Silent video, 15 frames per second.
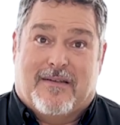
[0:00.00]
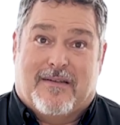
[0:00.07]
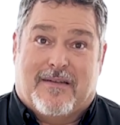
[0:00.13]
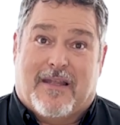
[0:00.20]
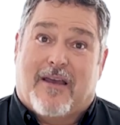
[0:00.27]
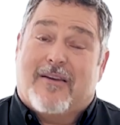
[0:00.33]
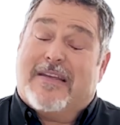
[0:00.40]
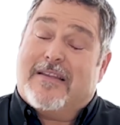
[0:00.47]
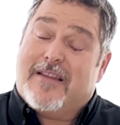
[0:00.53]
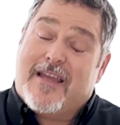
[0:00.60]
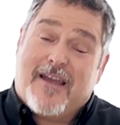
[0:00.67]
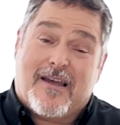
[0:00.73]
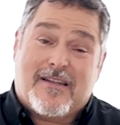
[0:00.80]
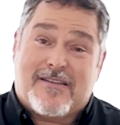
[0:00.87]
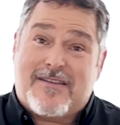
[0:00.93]
Now, in
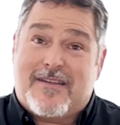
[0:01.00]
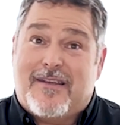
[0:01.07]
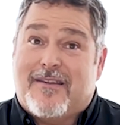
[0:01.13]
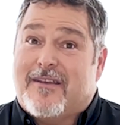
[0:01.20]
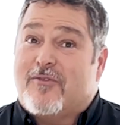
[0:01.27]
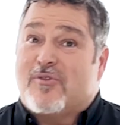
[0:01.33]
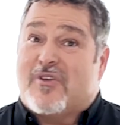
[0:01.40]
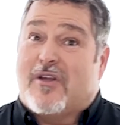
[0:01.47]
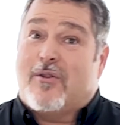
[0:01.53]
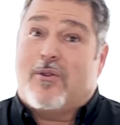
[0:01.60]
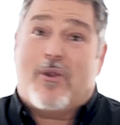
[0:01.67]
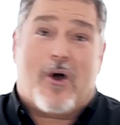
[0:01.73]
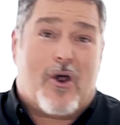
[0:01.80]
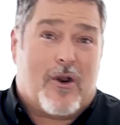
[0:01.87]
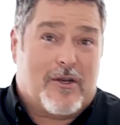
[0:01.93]
Laodicea, there was a
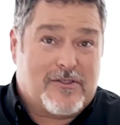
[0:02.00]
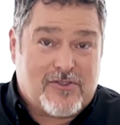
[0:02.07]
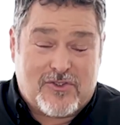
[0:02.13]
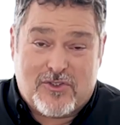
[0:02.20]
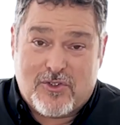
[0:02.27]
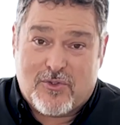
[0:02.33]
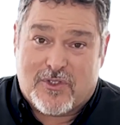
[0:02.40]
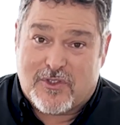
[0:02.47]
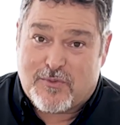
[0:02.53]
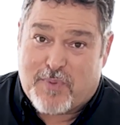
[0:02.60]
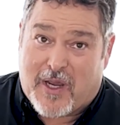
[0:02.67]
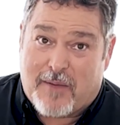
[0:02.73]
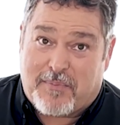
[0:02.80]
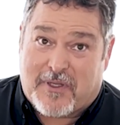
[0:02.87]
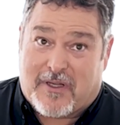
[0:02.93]
large Jewish
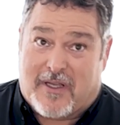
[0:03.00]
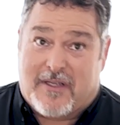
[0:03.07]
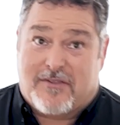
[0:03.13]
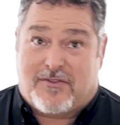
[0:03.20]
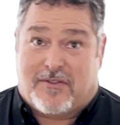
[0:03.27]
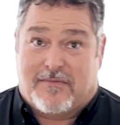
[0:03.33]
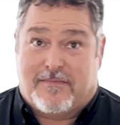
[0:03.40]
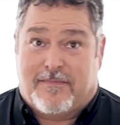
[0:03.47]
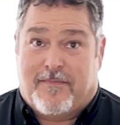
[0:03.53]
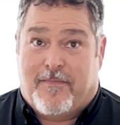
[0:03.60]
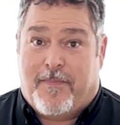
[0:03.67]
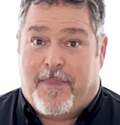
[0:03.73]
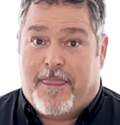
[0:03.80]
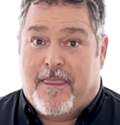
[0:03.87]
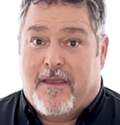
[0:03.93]
population.
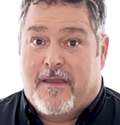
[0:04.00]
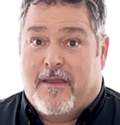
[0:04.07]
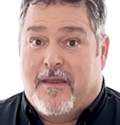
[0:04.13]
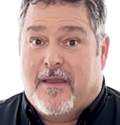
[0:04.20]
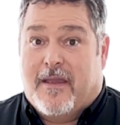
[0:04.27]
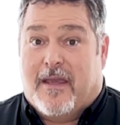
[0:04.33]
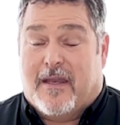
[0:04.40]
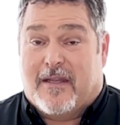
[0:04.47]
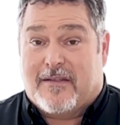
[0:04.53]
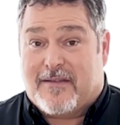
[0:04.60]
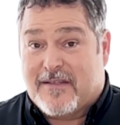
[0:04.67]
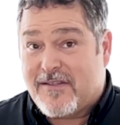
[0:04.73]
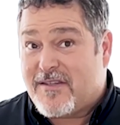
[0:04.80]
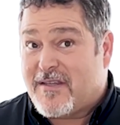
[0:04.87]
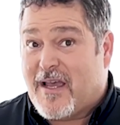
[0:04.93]
And at
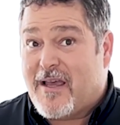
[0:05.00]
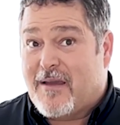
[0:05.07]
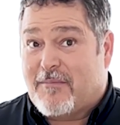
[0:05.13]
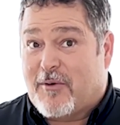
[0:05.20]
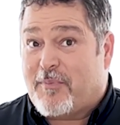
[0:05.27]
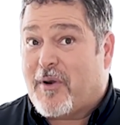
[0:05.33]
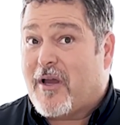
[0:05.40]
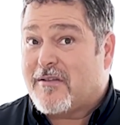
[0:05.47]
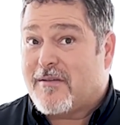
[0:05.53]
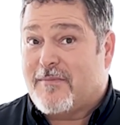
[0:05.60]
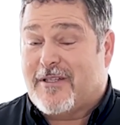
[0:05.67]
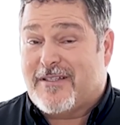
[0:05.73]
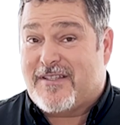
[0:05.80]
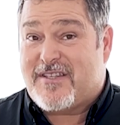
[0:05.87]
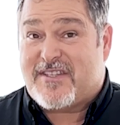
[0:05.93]
this time,
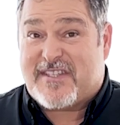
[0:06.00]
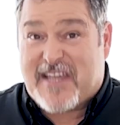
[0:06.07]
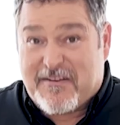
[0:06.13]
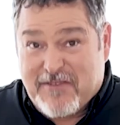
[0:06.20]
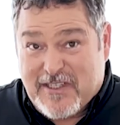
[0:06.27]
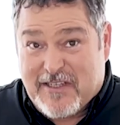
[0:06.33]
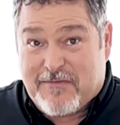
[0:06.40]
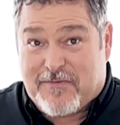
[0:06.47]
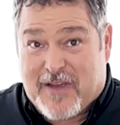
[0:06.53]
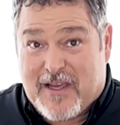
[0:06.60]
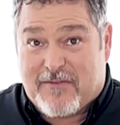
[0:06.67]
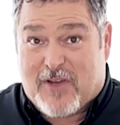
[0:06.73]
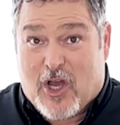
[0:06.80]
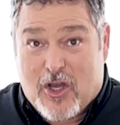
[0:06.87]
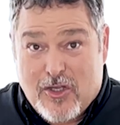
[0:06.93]
approximately
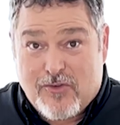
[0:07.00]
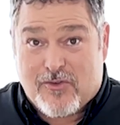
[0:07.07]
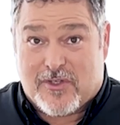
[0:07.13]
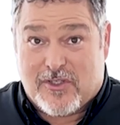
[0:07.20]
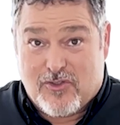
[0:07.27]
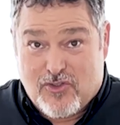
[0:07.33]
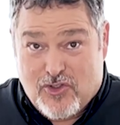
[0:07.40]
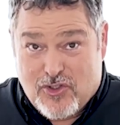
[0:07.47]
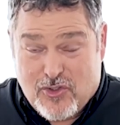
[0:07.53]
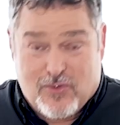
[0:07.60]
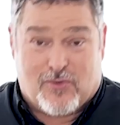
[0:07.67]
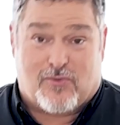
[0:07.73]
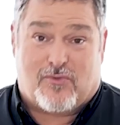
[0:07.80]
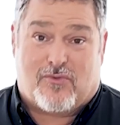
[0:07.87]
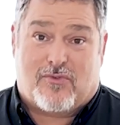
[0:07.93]
7,500
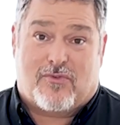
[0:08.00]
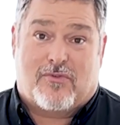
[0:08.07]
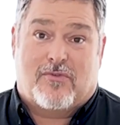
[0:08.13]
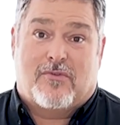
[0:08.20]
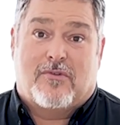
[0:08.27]
Jews